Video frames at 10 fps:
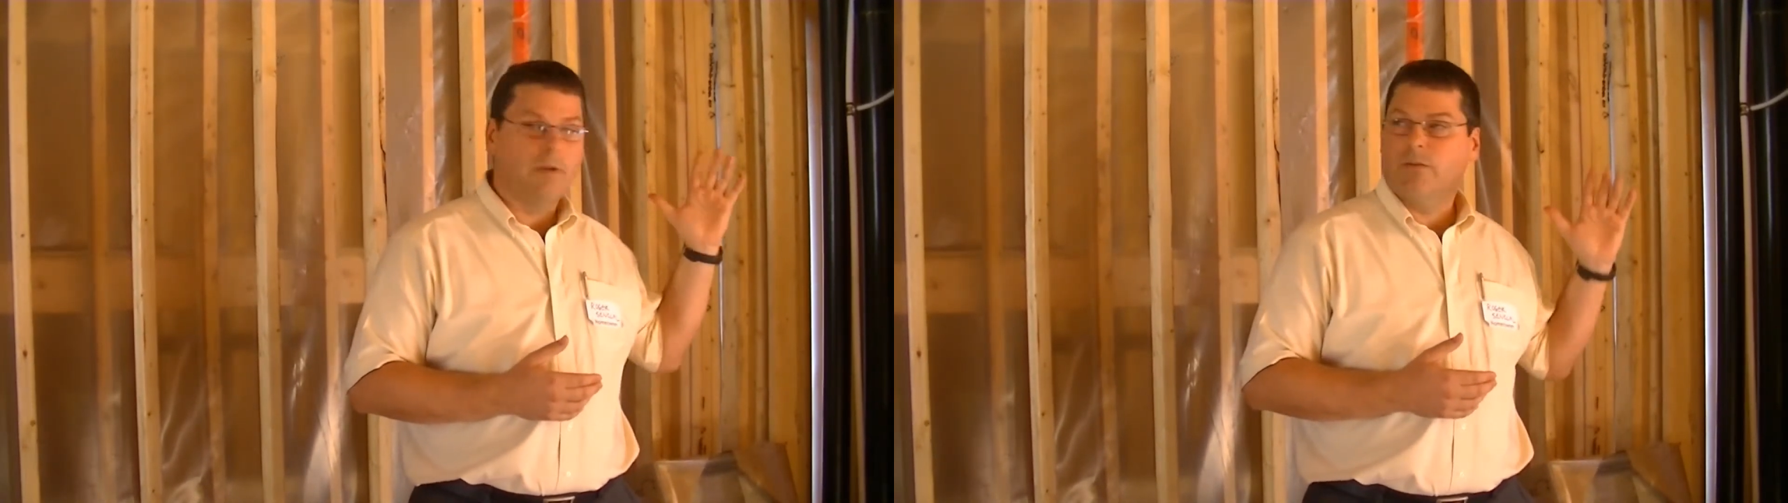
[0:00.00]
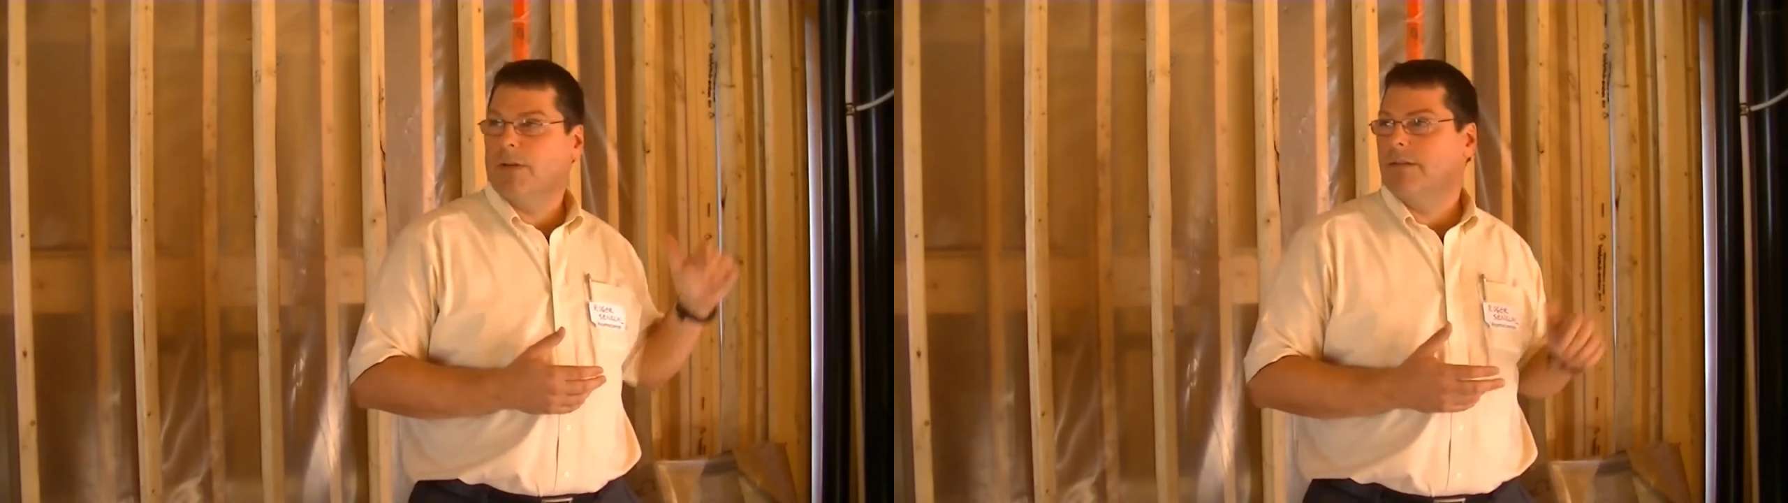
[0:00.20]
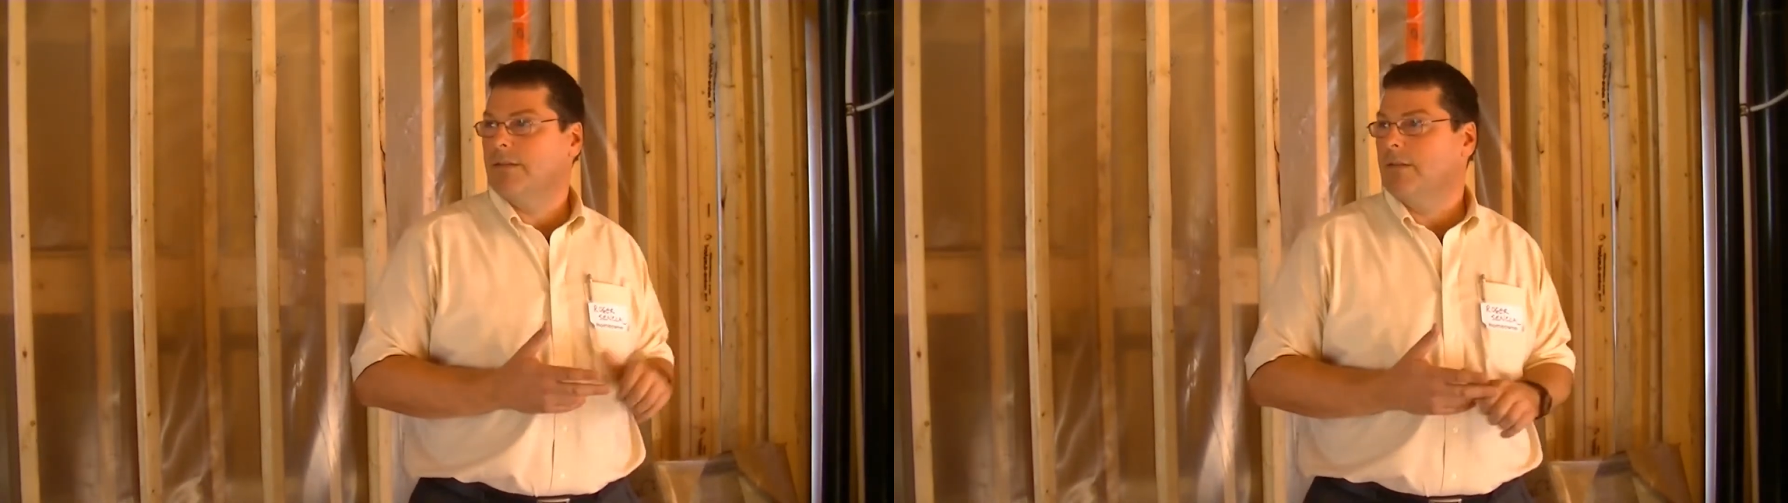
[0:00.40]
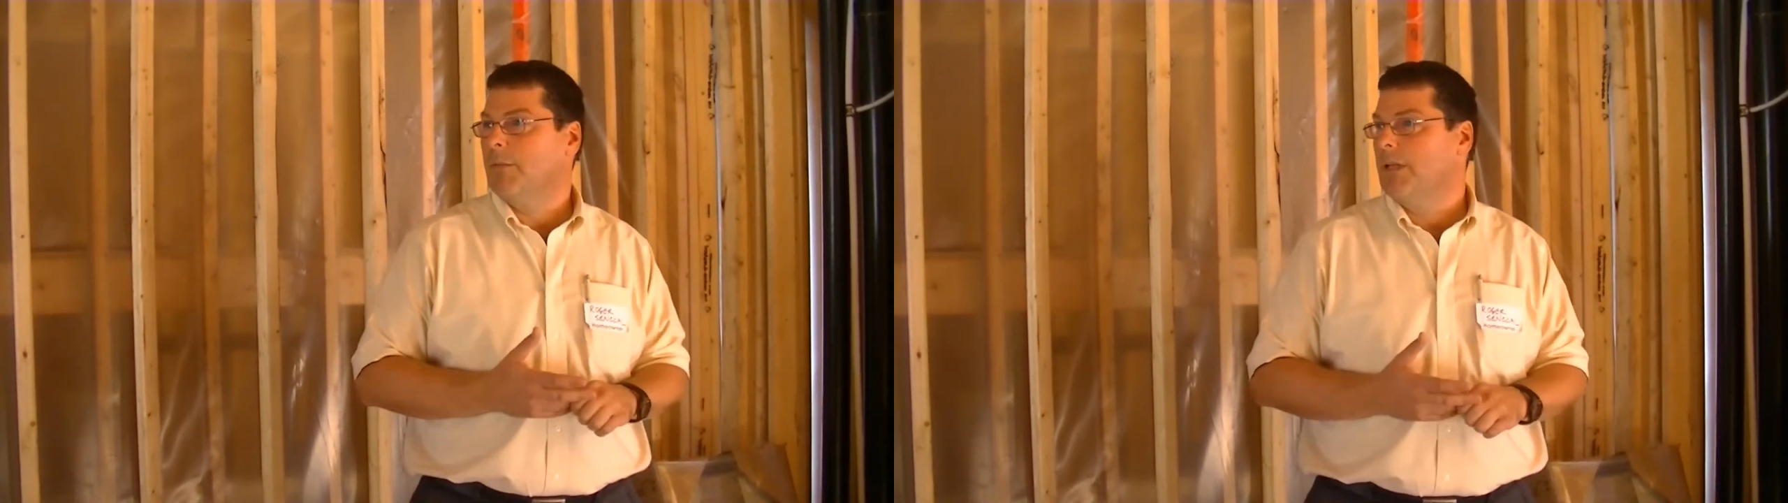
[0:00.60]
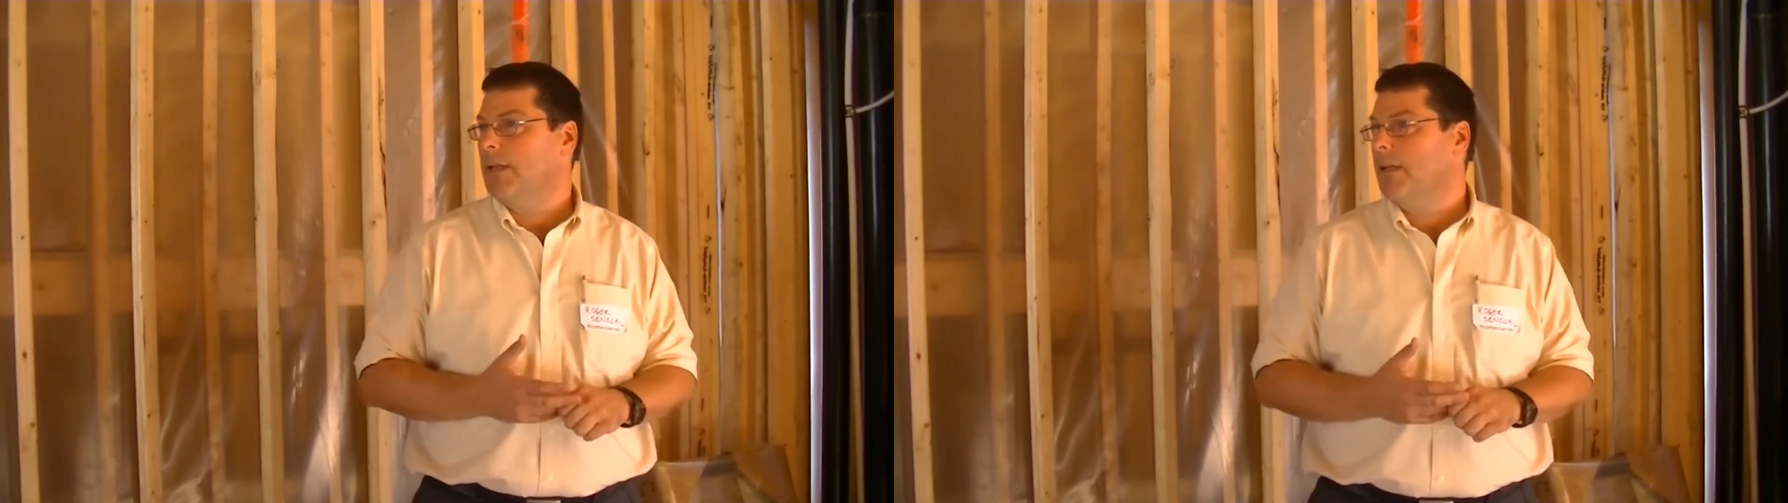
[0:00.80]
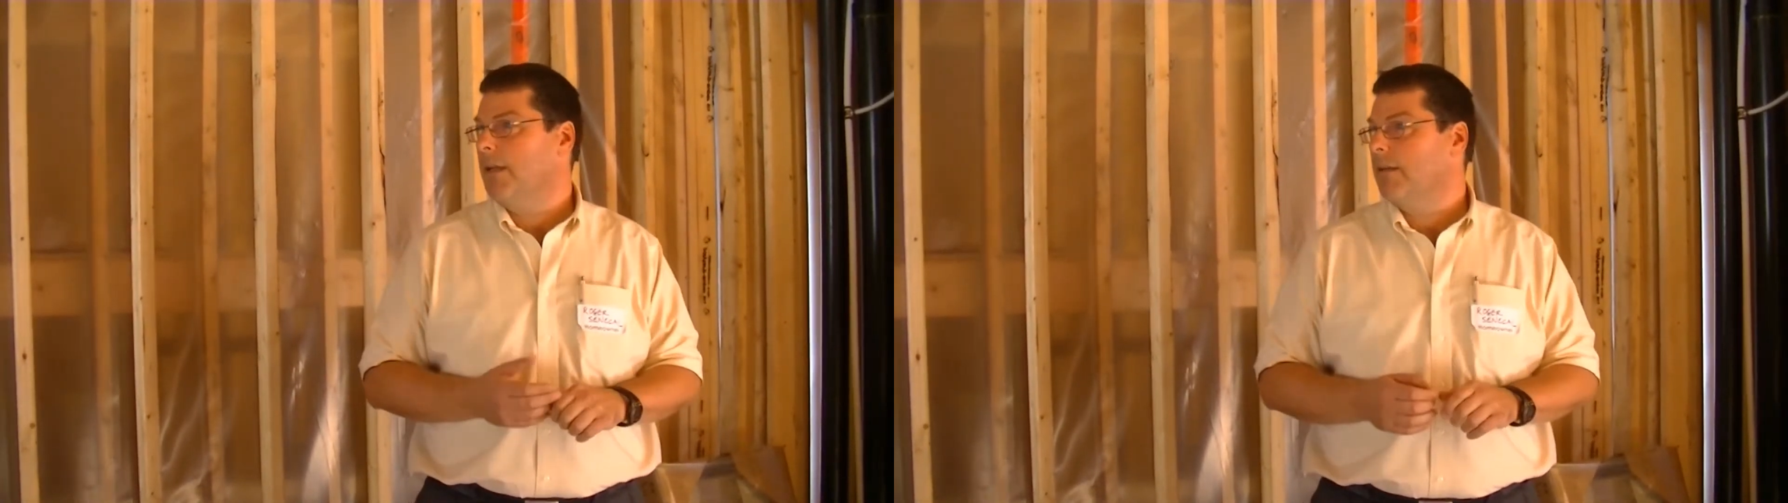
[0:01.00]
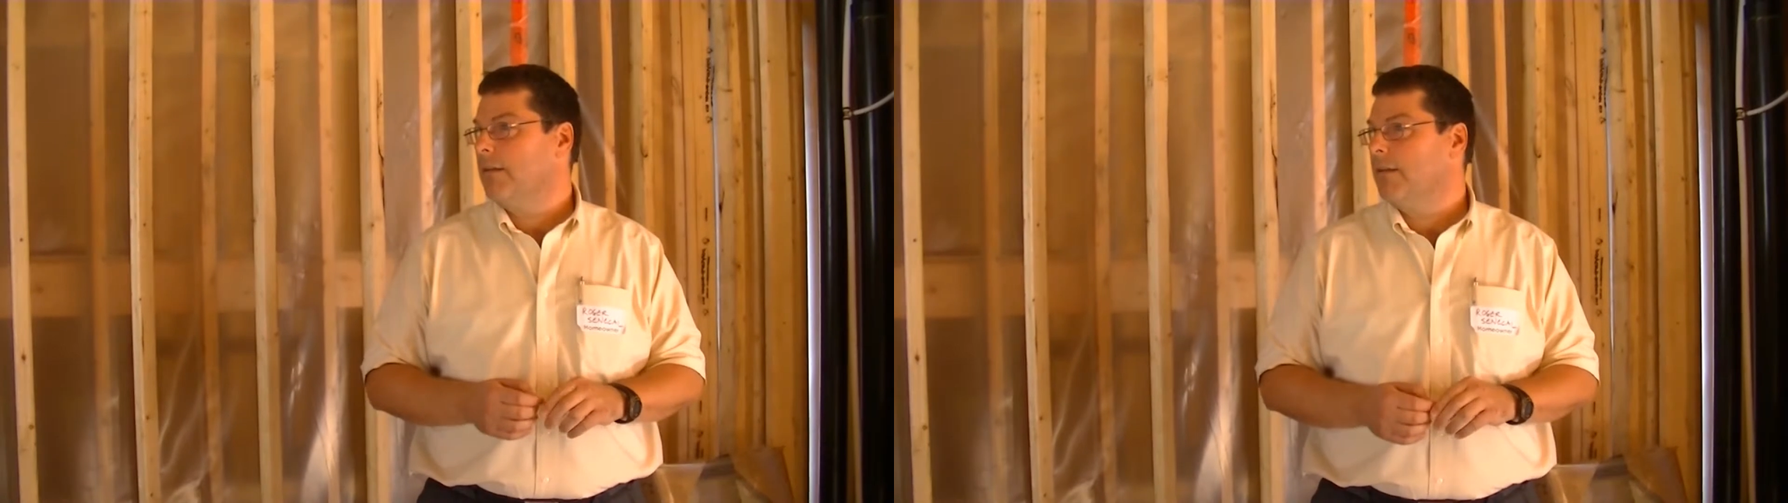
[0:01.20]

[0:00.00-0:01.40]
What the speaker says: addresses some of that gain.